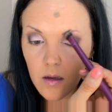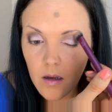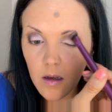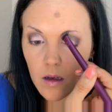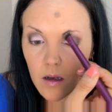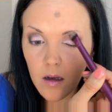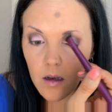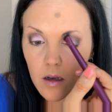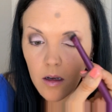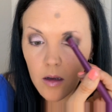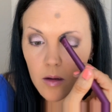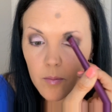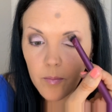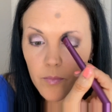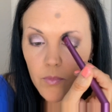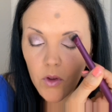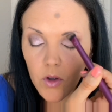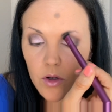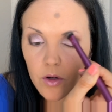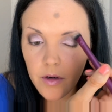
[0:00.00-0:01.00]

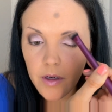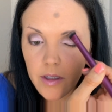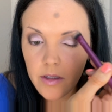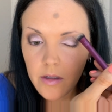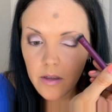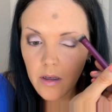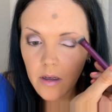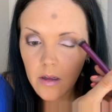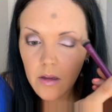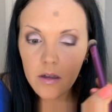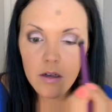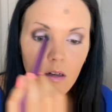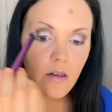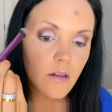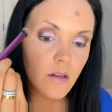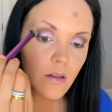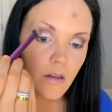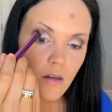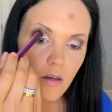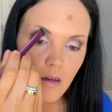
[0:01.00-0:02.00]
the crease color
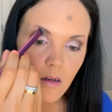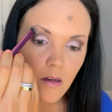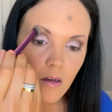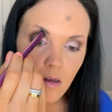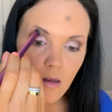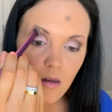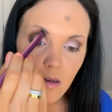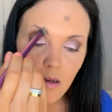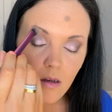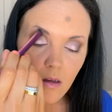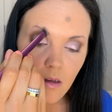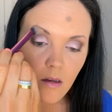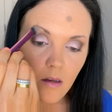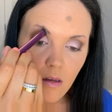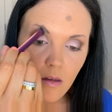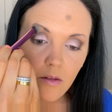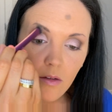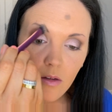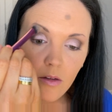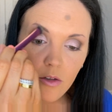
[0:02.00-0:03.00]

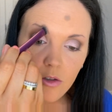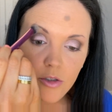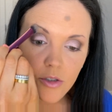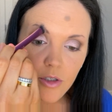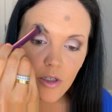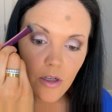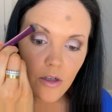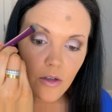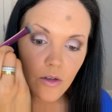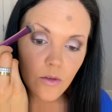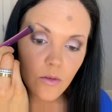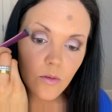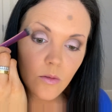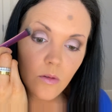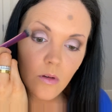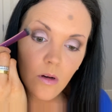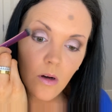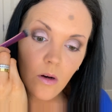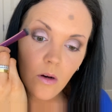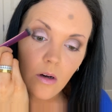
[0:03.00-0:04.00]
so there's no
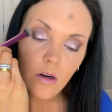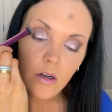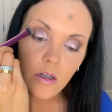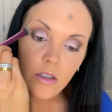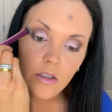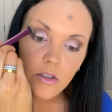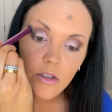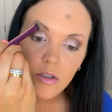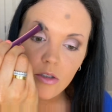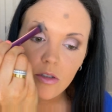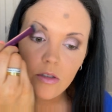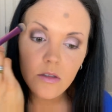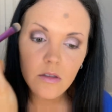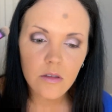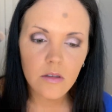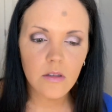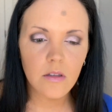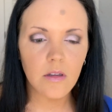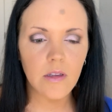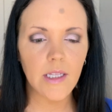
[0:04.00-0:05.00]
harsh
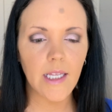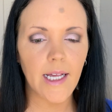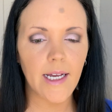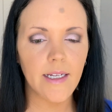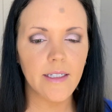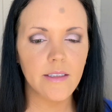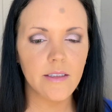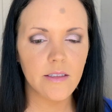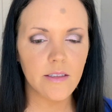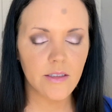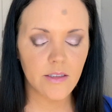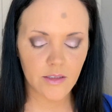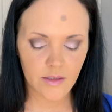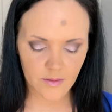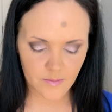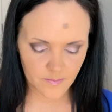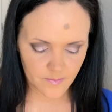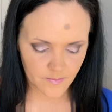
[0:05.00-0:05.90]
lines.